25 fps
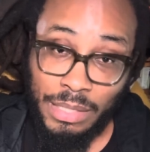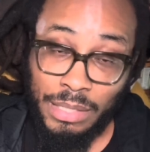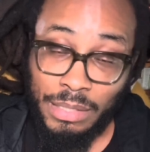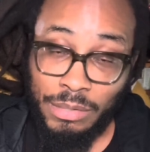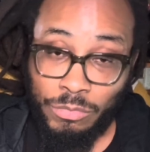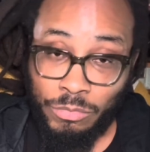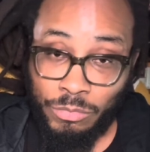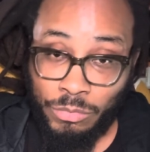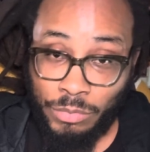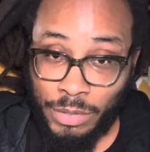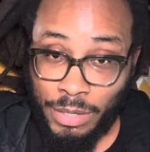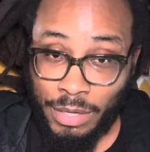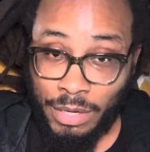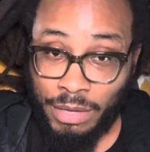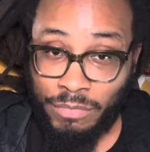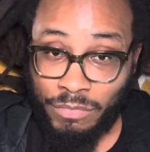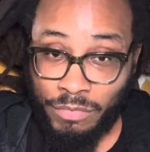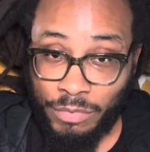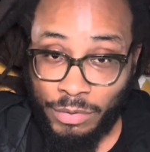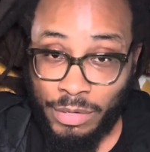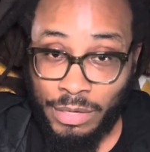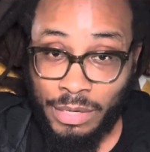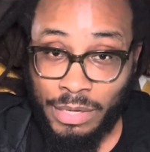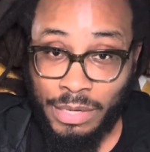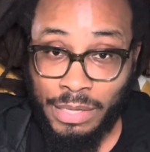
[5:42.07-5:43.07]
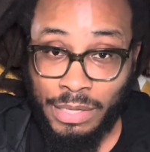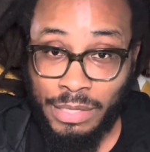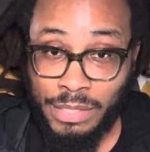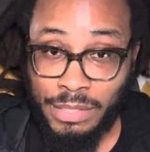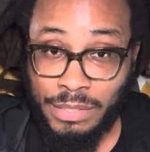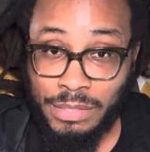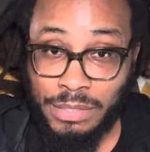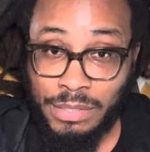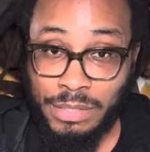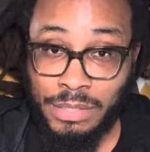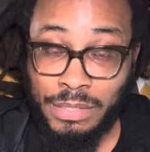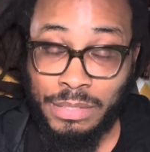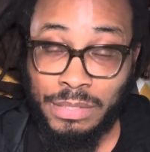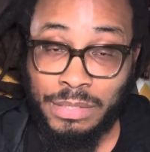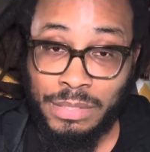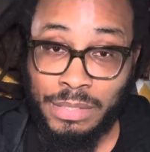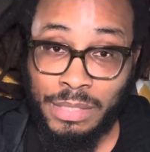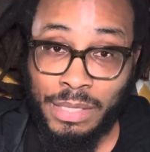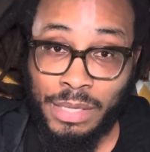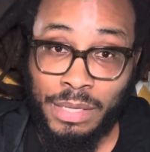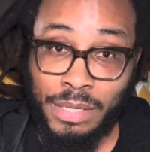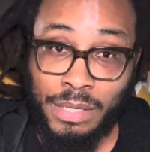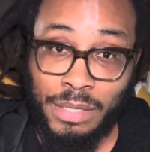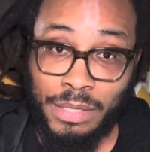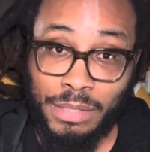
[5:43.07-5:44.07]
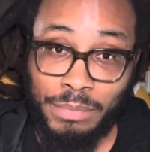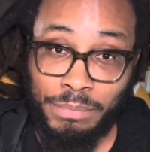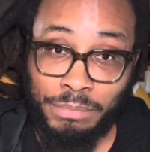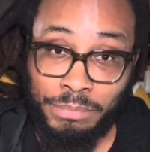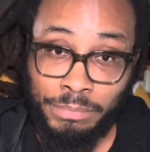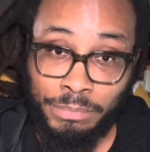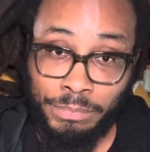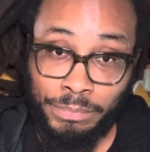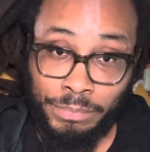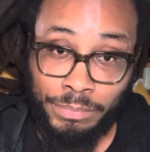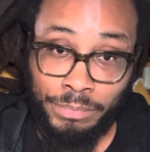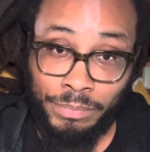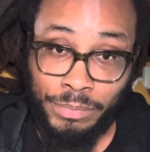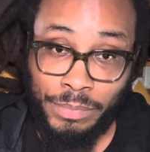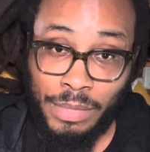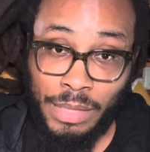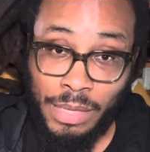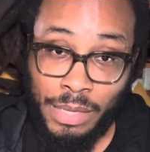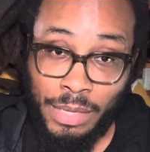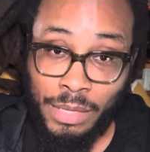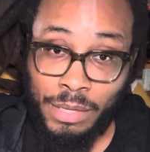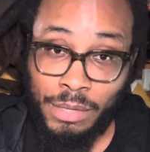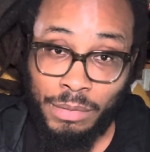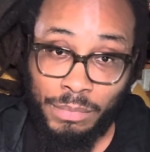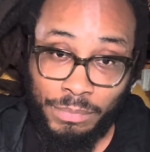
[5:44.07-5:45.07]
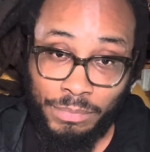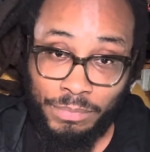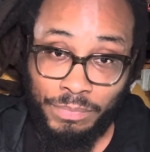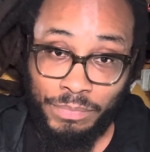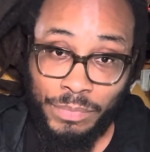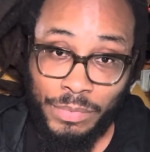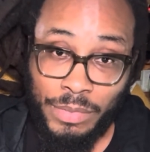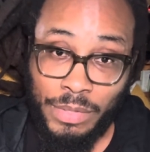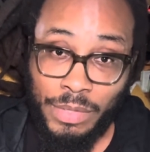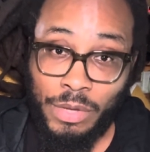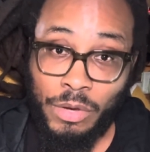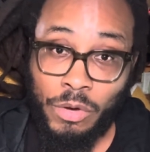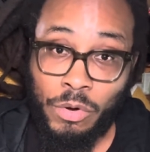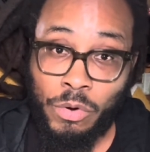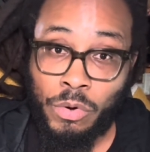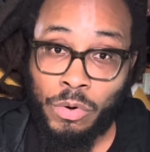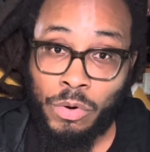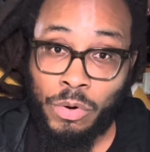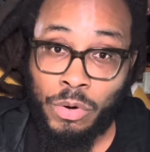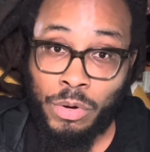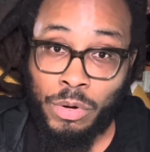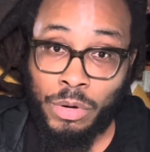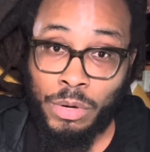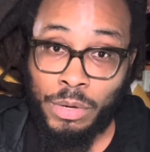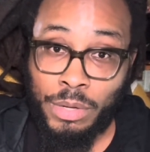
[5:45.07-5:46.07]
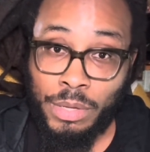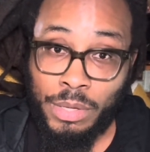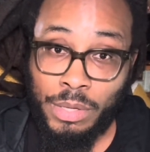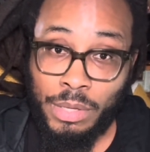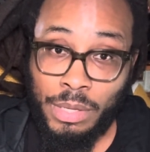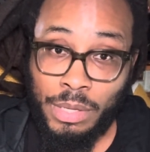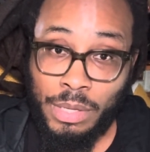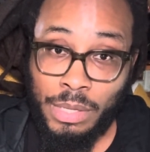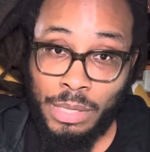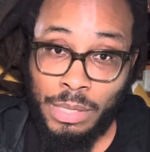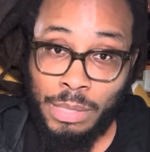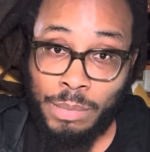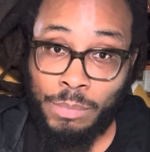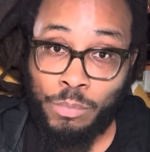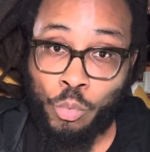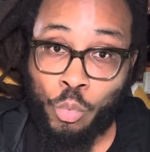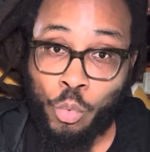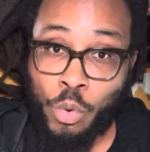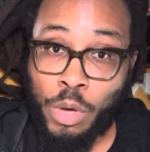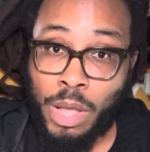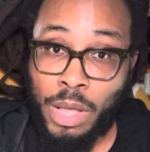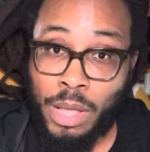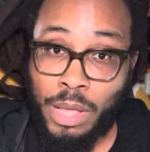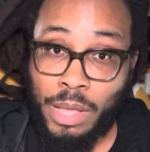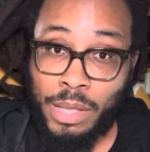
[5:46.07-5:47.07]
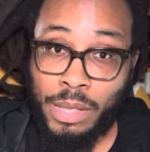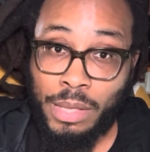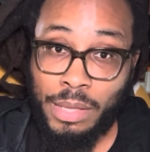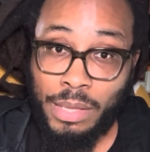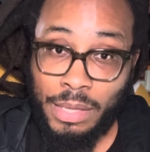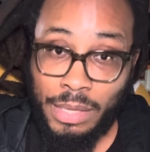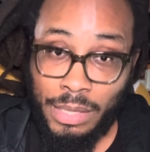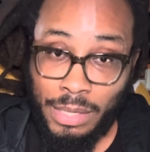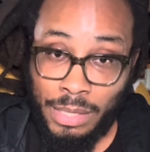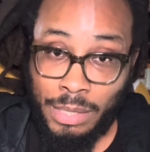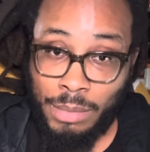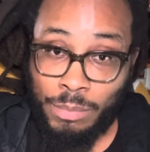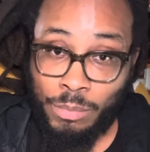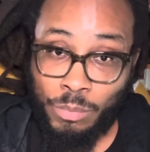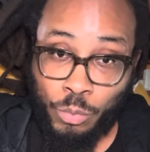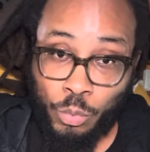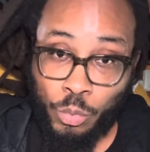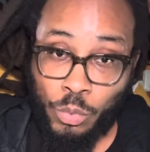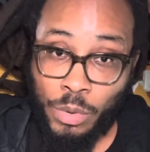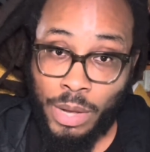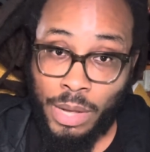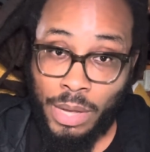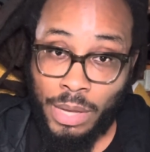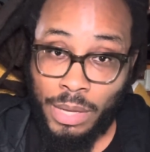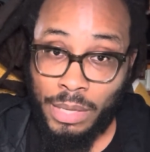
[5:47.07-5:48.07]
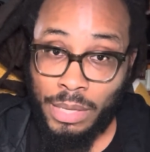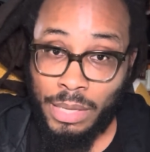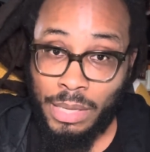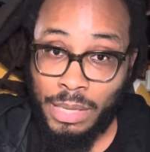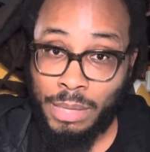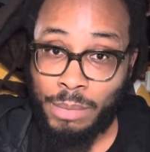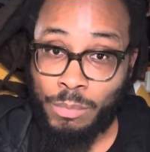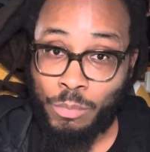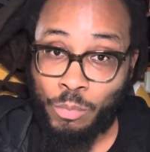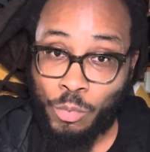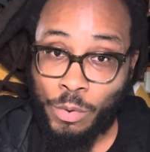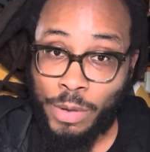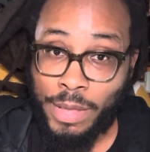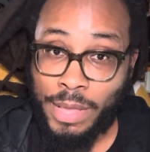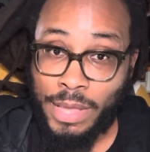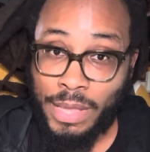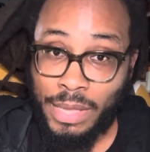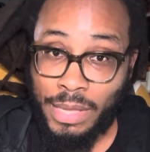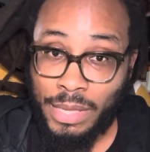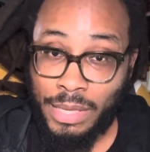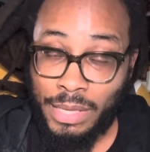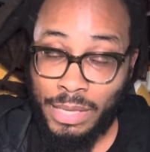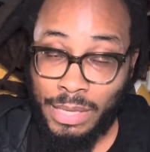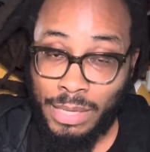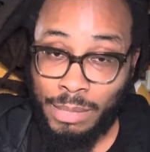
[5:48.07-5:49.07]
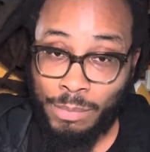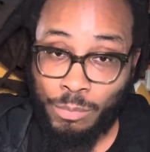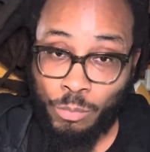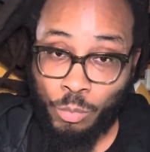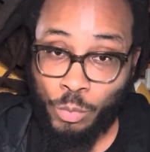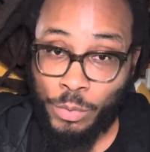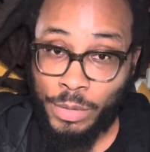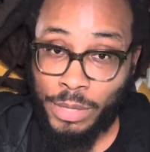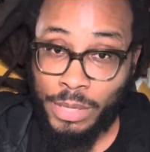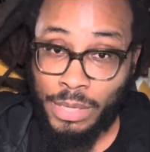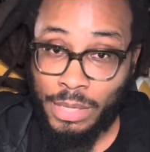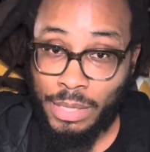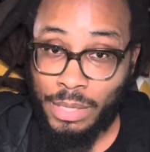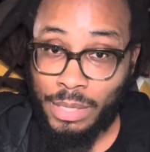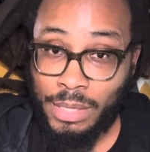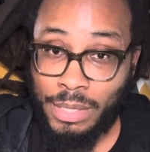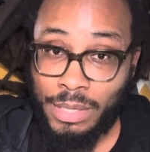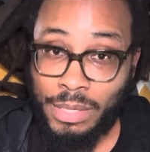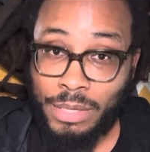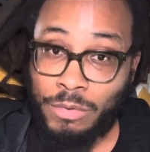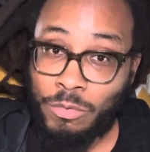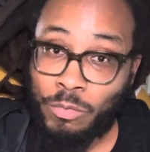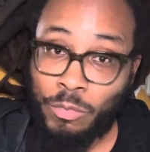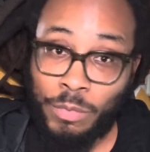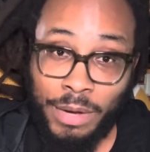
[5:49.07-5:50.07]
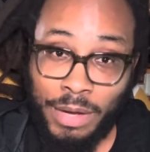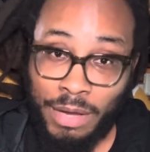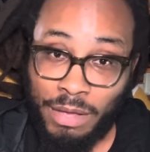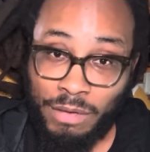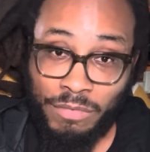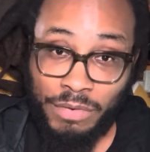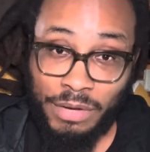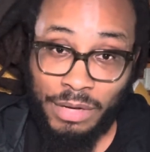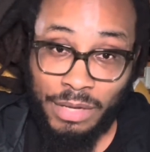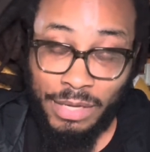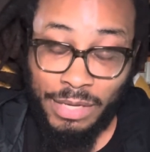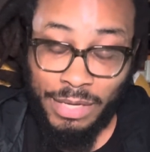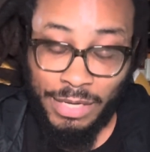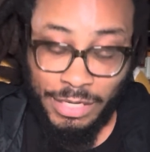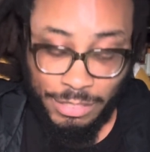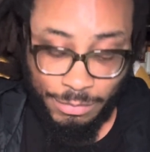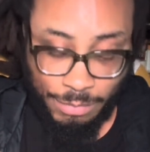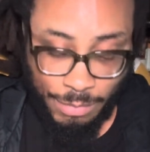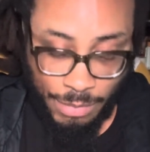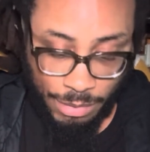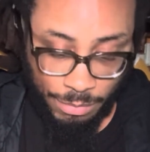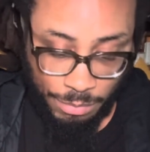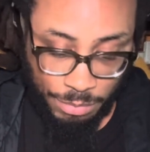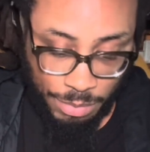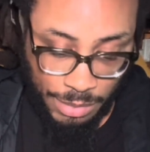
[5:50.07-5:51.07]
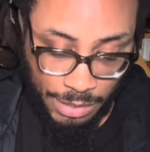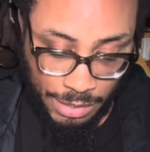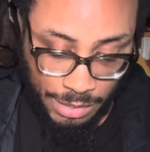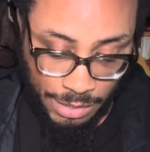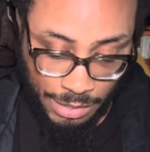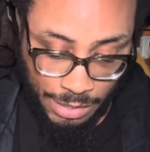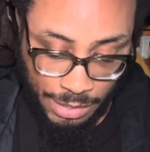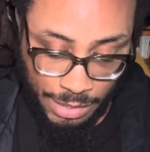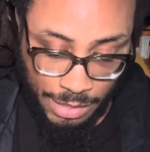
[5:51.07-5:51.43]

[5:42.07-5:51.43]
whatever it is, instead of M or Mwa, Mwe, Mwe, whatever the case may be.